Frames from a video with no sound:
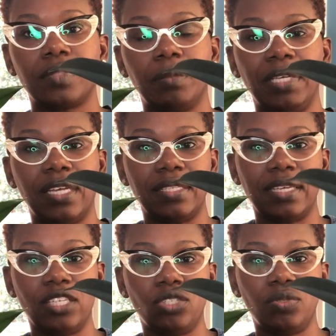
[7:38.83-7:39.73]
Because
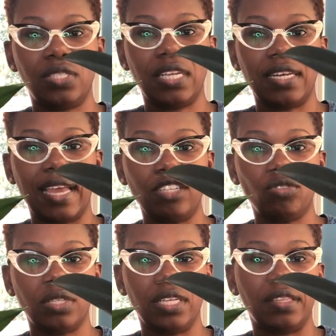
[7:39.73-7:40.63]
as you see,
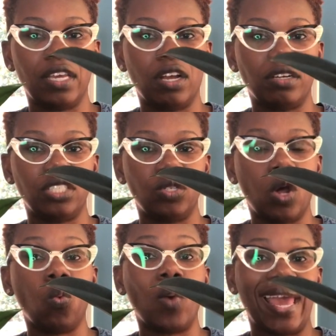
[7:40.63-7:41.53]
naturally they are
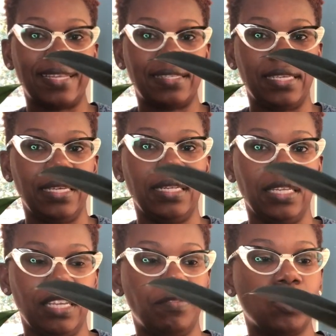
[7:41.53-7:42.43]
a waxy
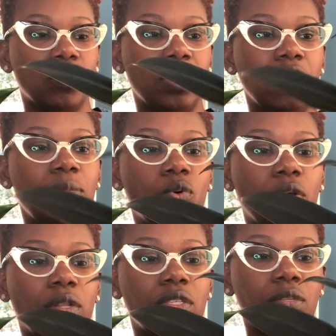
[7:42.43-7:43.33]
leaf. So the neem
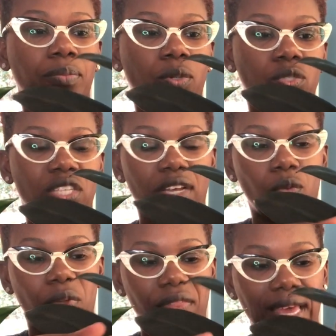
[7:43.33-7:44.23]
oil is supposed to
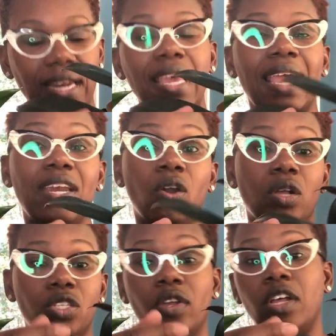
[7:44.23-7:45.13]
help with that. And it
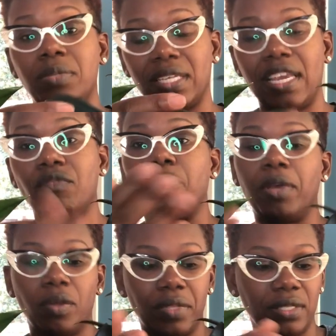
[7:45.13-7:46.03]
also helps, again,
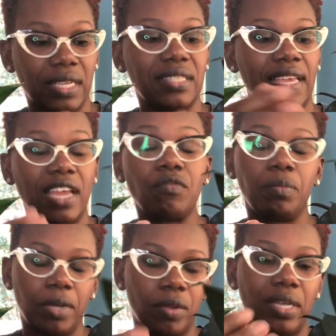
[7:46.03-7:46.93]
repel the dust and
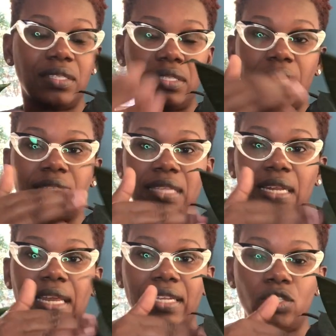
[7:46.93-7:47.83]
repel insects
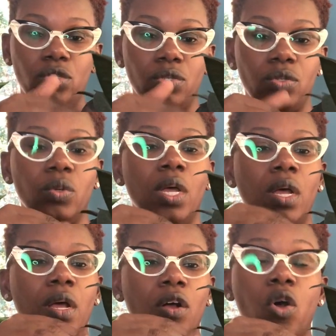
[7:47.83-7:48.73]
that like to
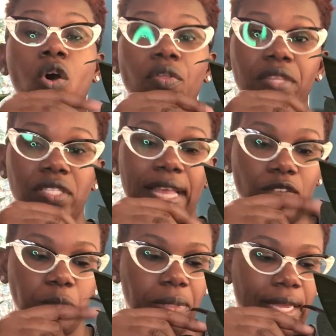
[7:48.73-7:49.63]
call this
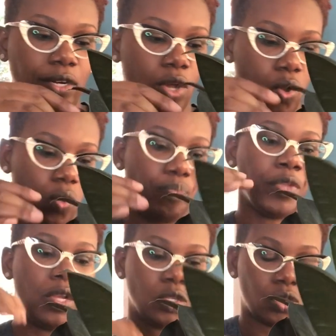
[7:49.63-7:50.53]
house plant home.
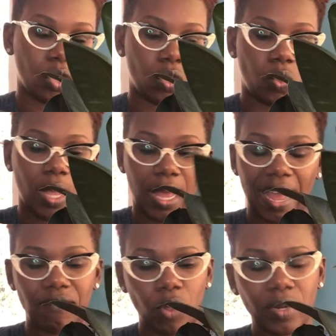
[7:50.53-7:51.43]
So
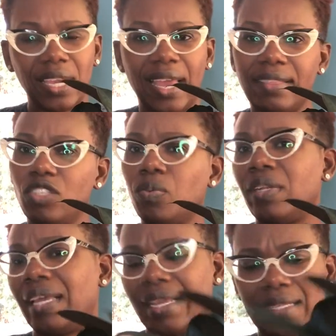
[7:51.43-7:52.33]
I've only had this
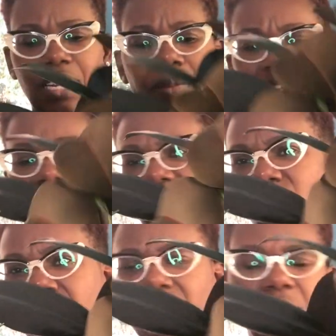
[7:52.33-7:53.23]
one, like I said, about 6
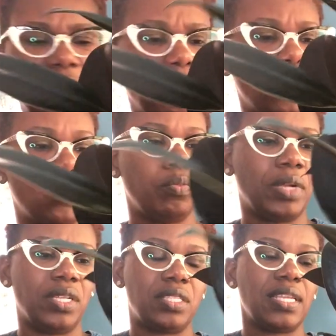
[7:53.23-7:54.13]
weeks, maybe 2
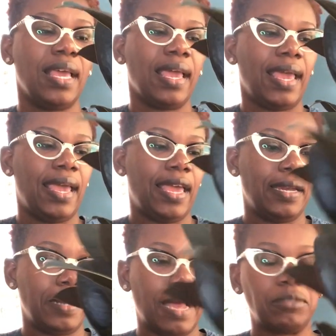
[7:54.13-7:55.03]
months,
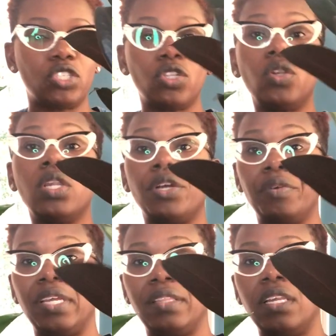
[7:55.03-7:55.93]
and I'm still
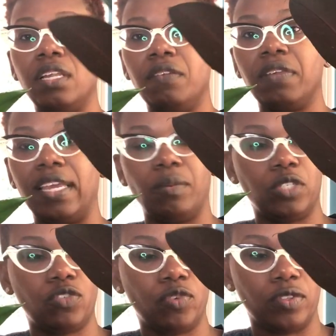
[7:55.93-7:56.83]
learning the love
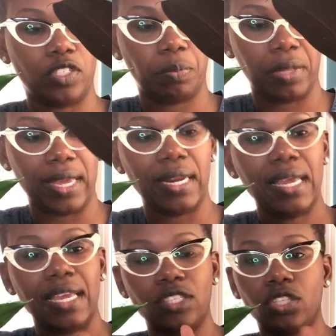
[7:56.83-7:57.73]
language for this plant.
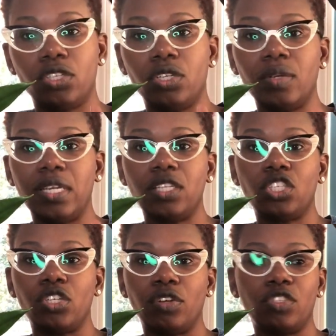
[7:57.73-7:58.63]
It's still in
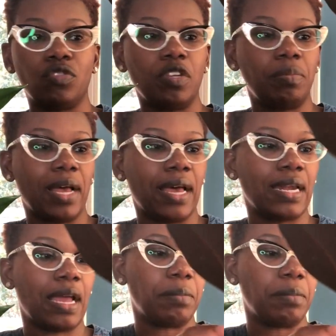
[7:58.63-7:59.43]
its nursery pot. I